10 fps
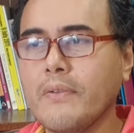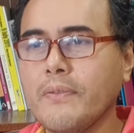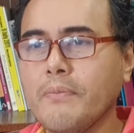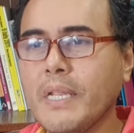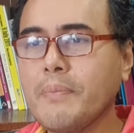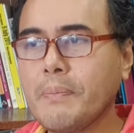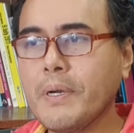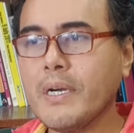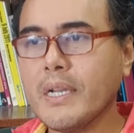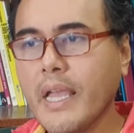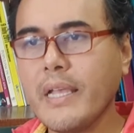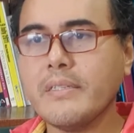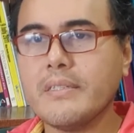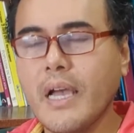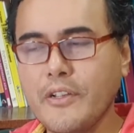many people
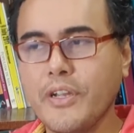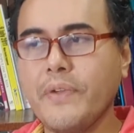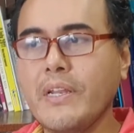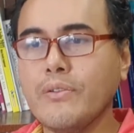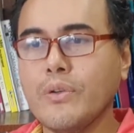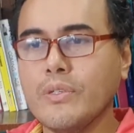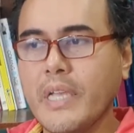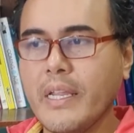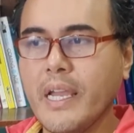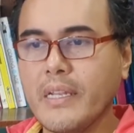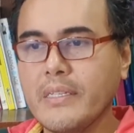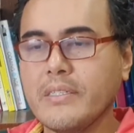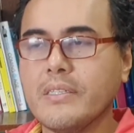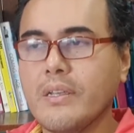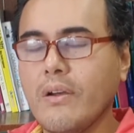against Asian values, also saying that
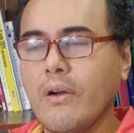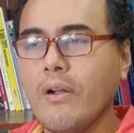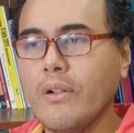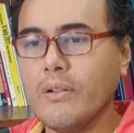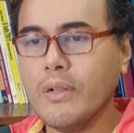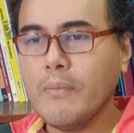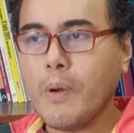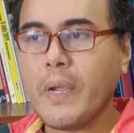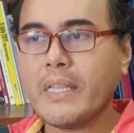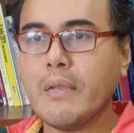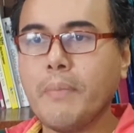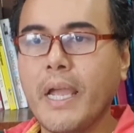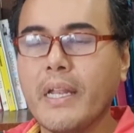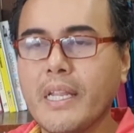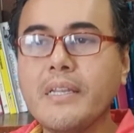this all propagating
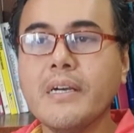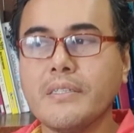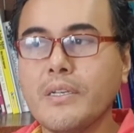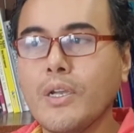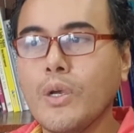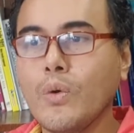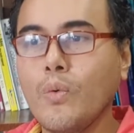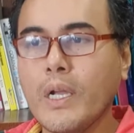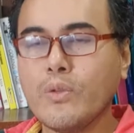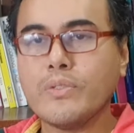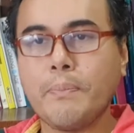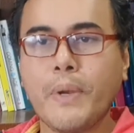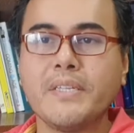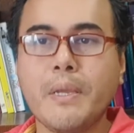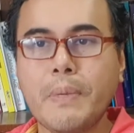by leaders who want to
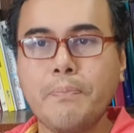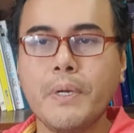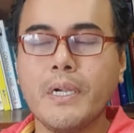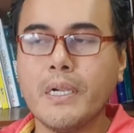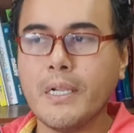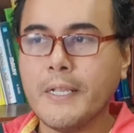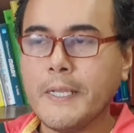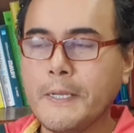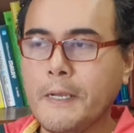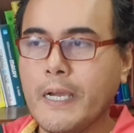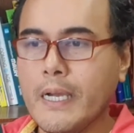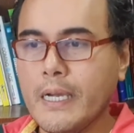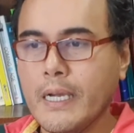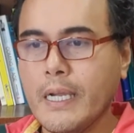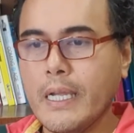suppress the people
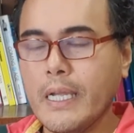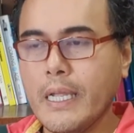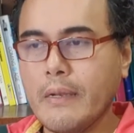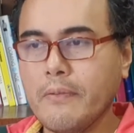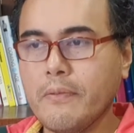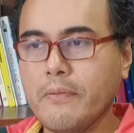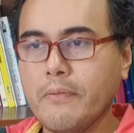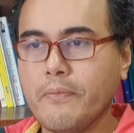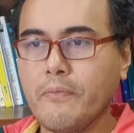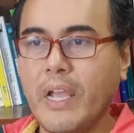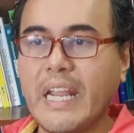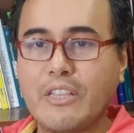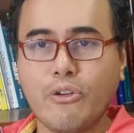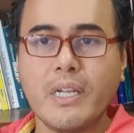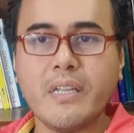and very
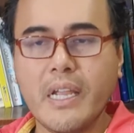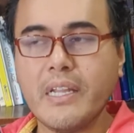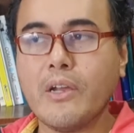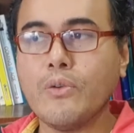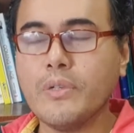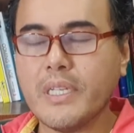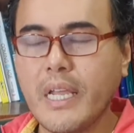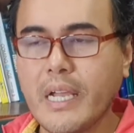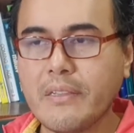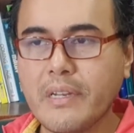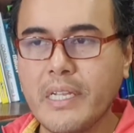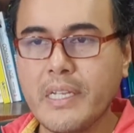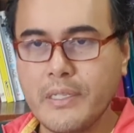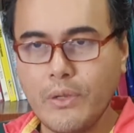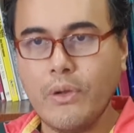autocratic in their rules in the
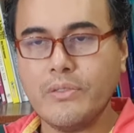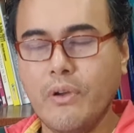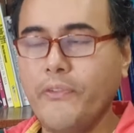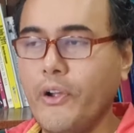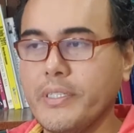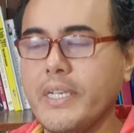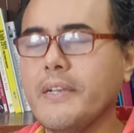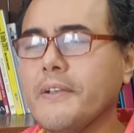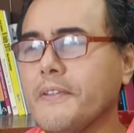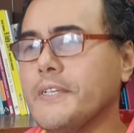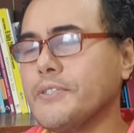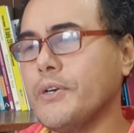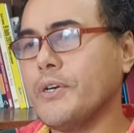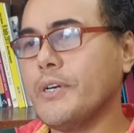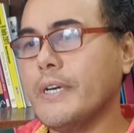country, so on and so forth.
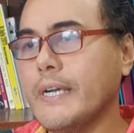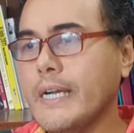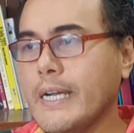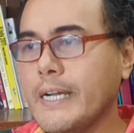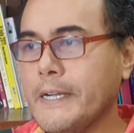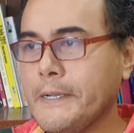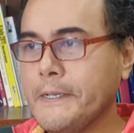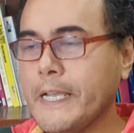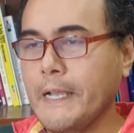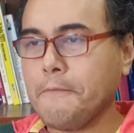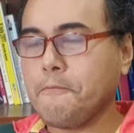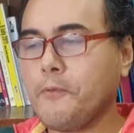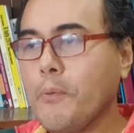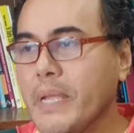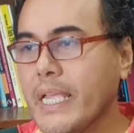So
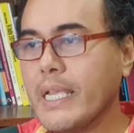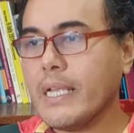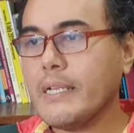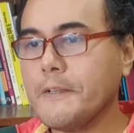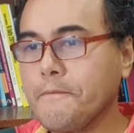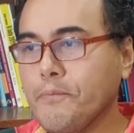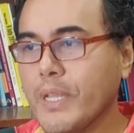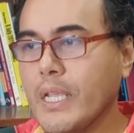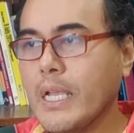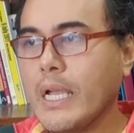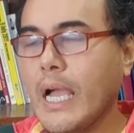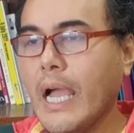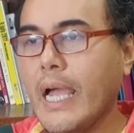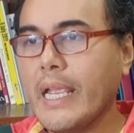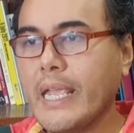for me,
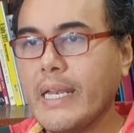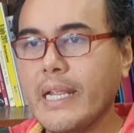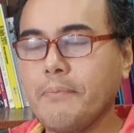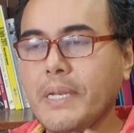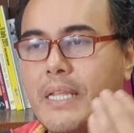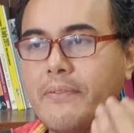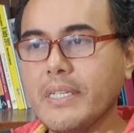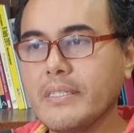I can believe in